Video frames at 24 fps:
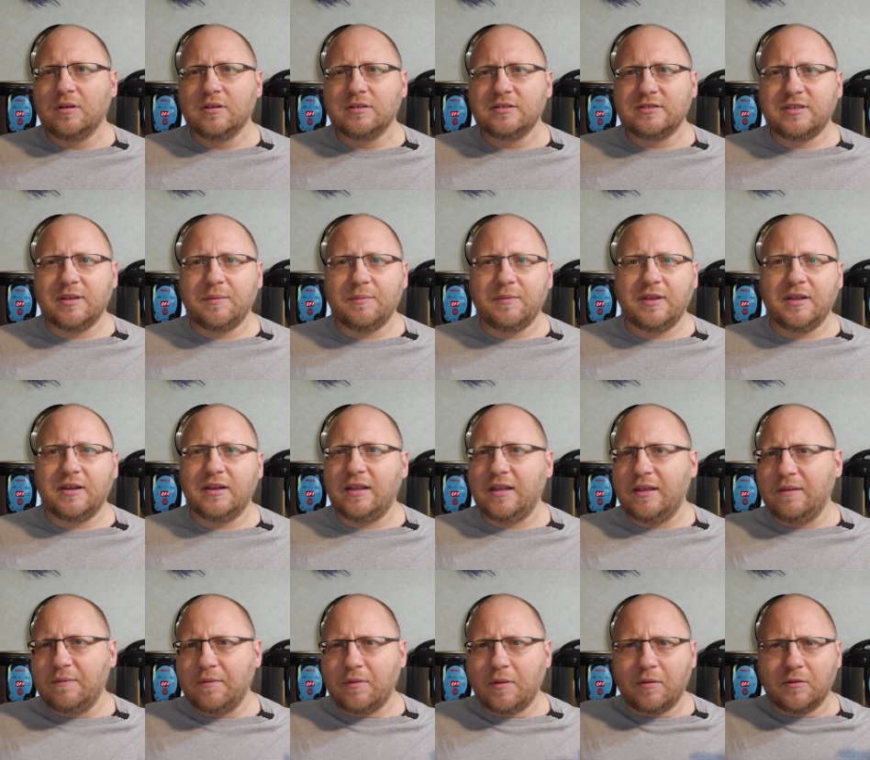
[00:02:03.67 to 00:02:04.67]
Simeon,
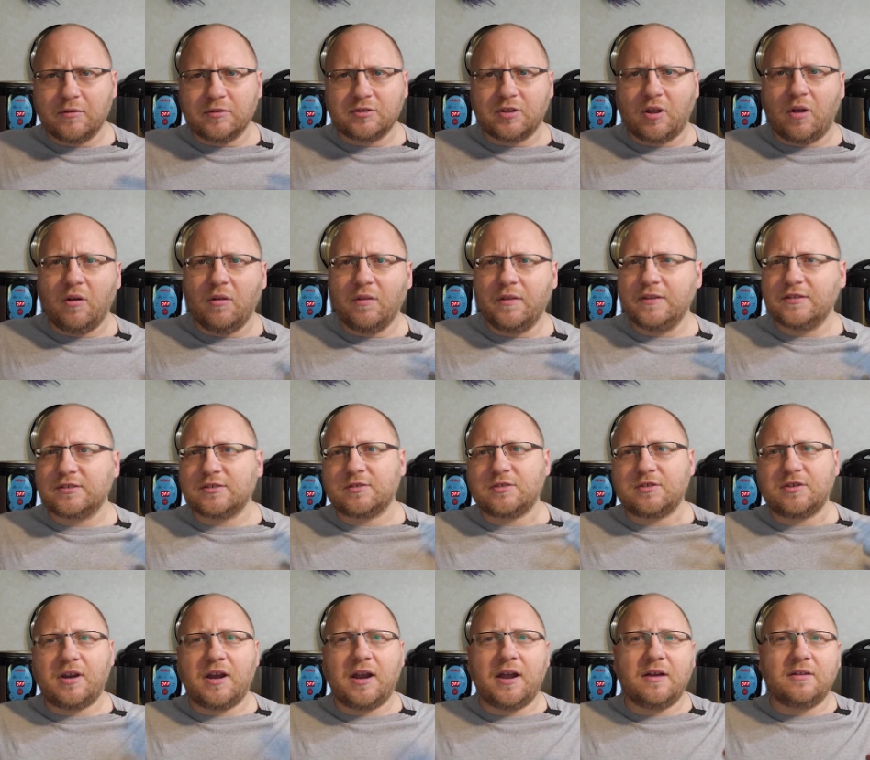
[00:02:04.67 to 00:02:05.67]
even though there's all these
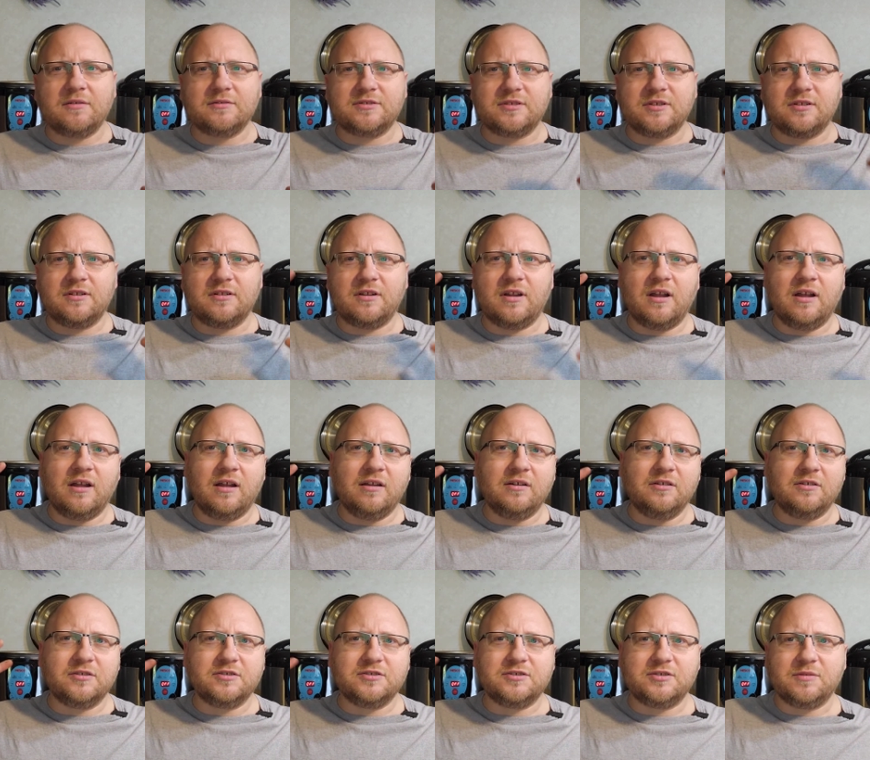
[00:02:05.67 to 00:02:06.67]
crowds and
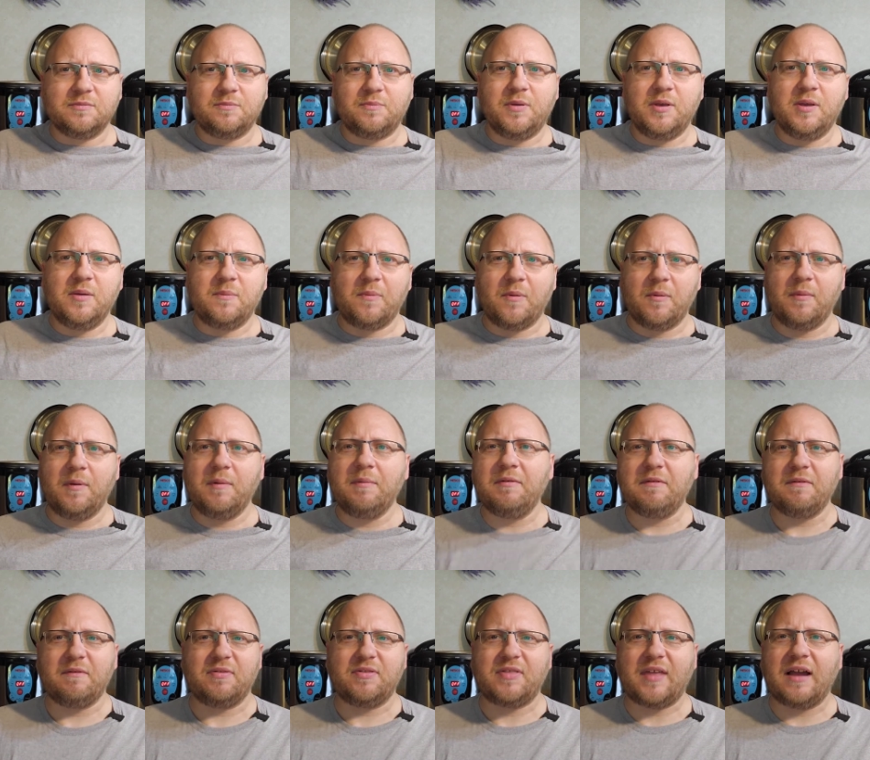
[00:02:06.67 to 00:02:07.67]
hundreds of people, maybe
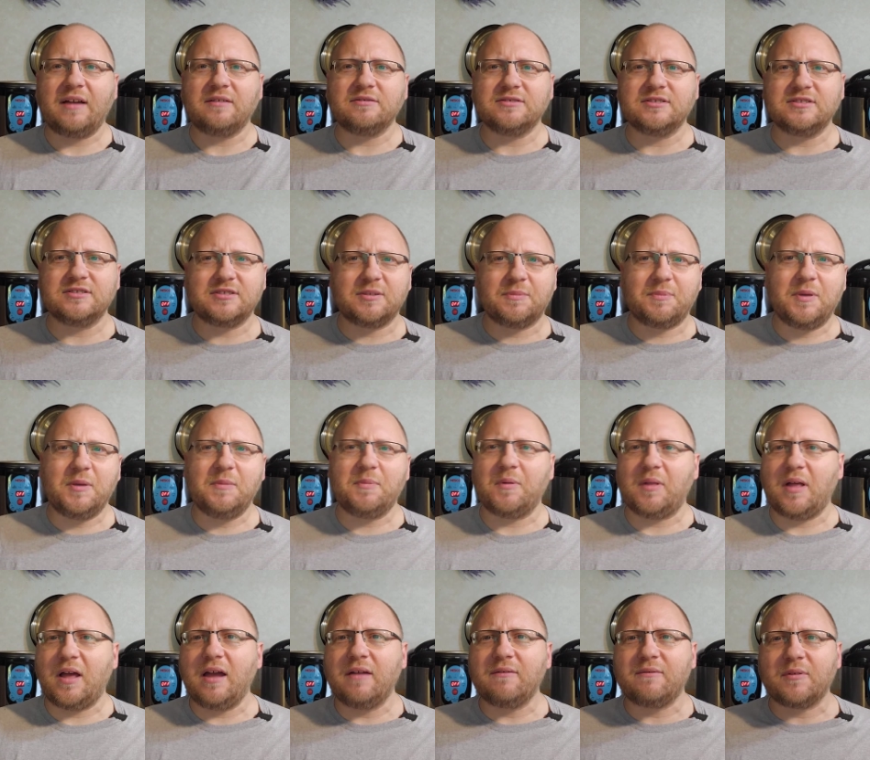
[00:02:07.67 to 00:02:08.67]
even thousands of
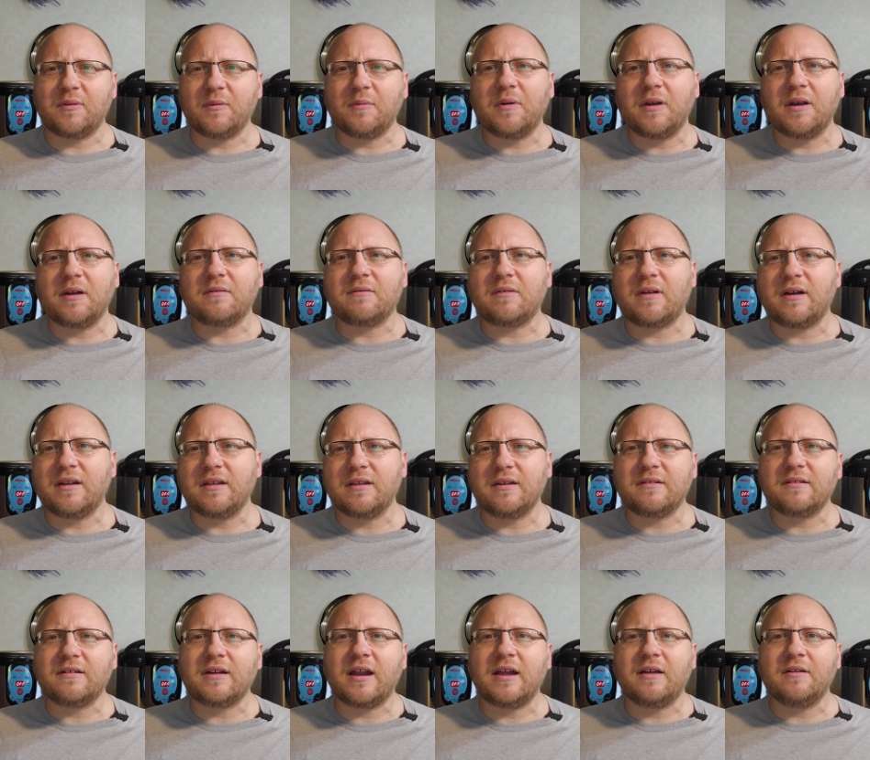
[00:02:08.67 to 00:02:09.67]
people everywhere running
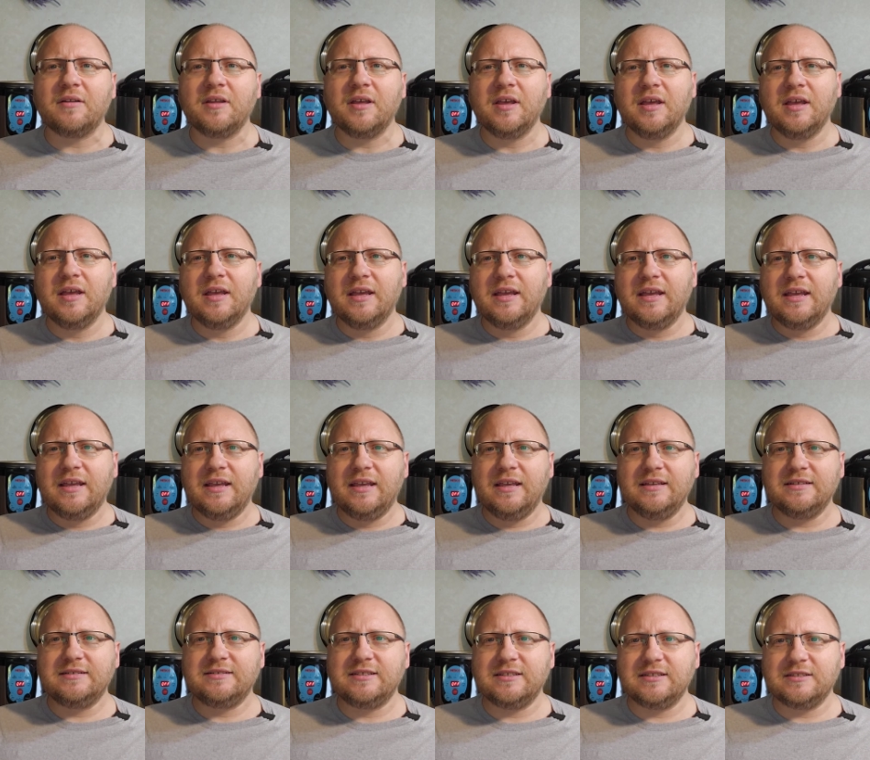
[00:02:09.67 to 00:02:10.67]
around,
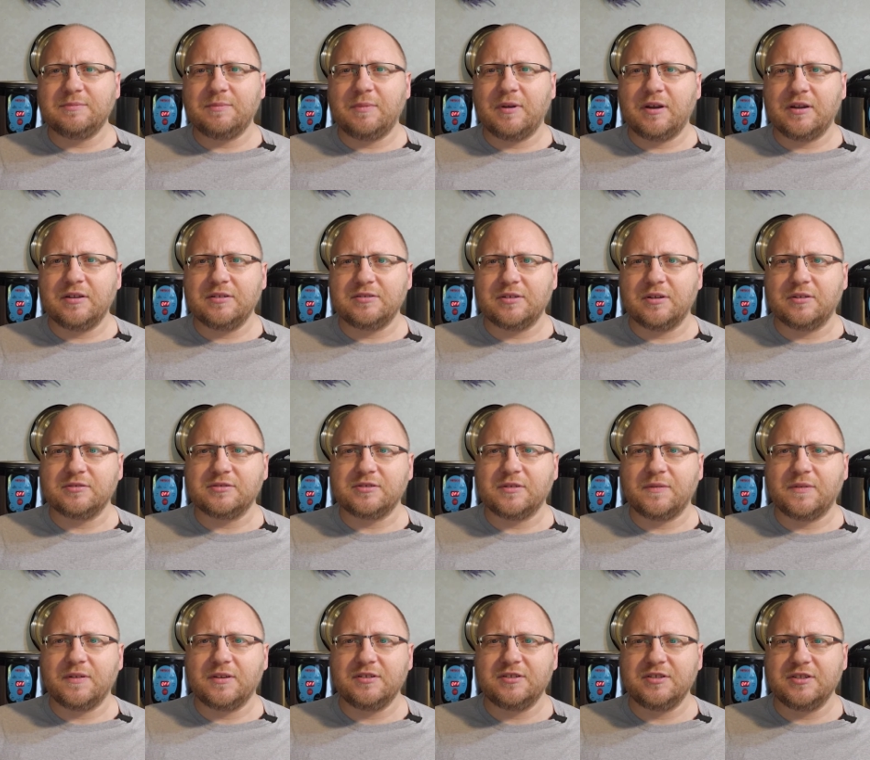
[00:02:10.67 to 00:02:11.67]
he sees Mary,
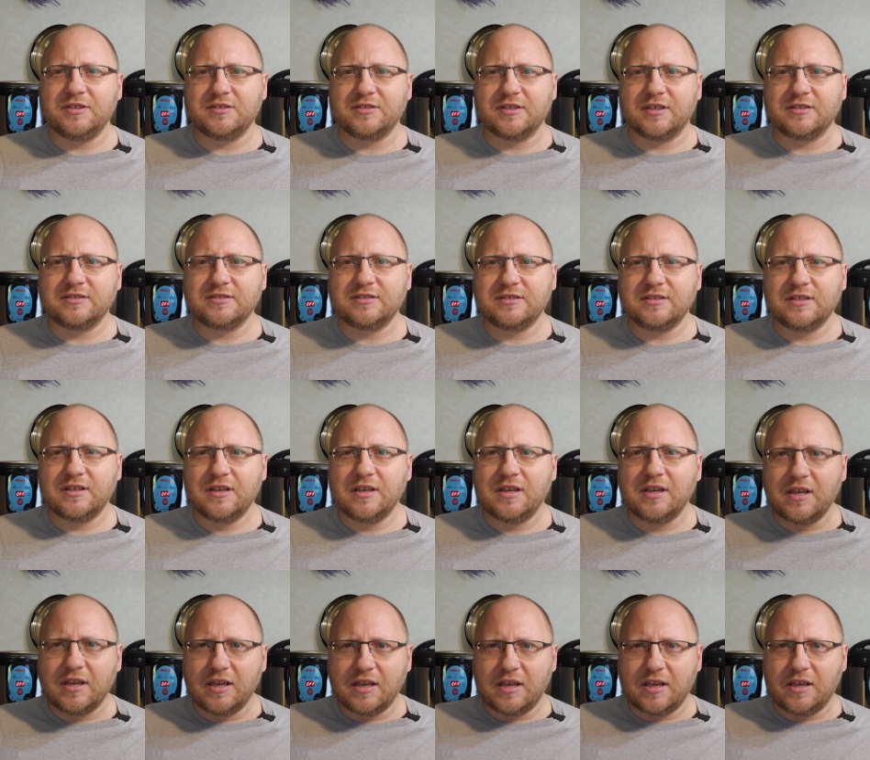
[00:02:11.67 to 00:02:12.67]
Joseph, and Jesus.
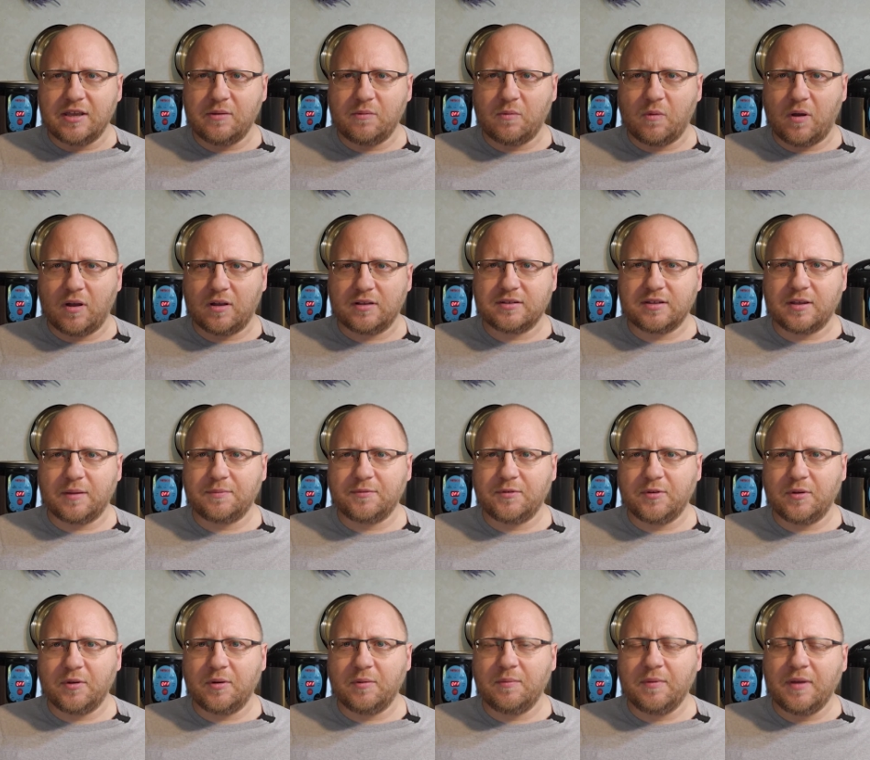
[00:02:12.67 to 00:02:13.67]
He walks up
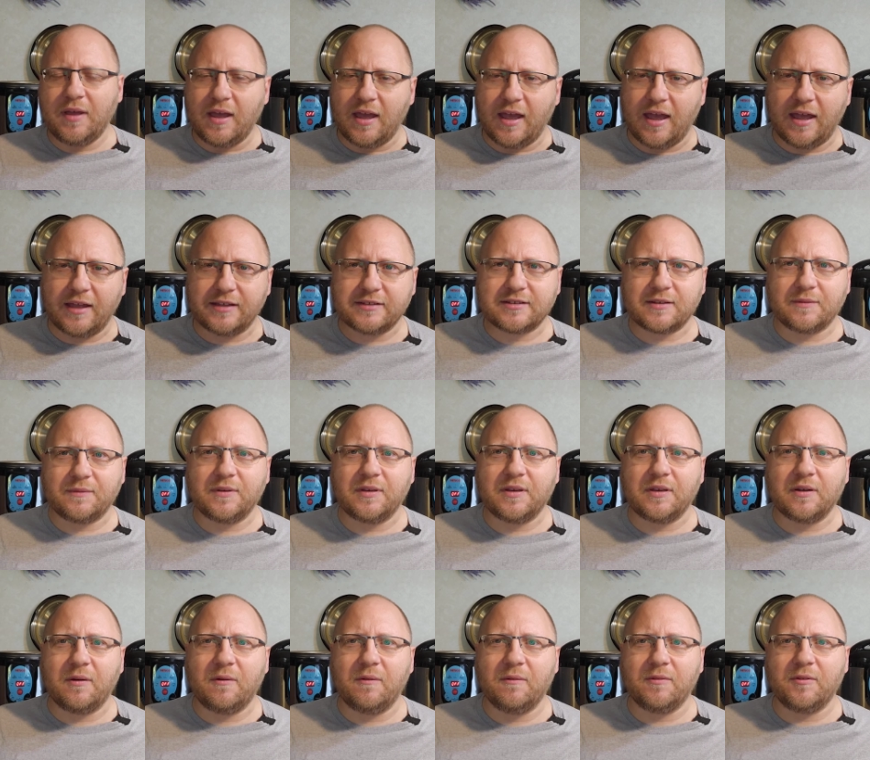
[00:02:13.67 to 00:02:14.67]
to him, asks if he
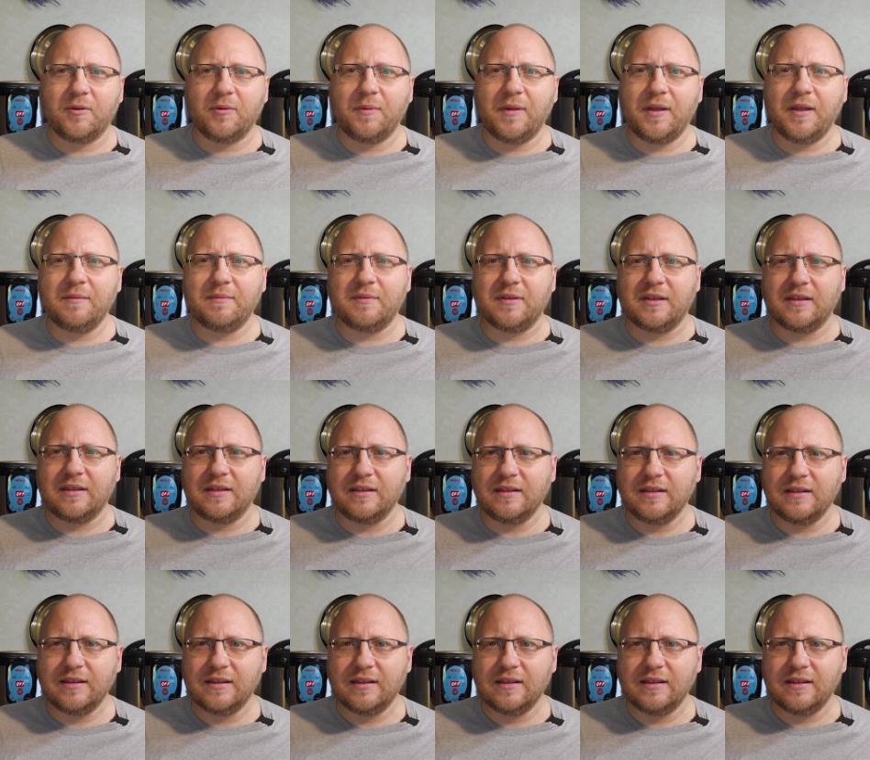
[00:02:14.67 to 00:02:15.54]
can hold their baby.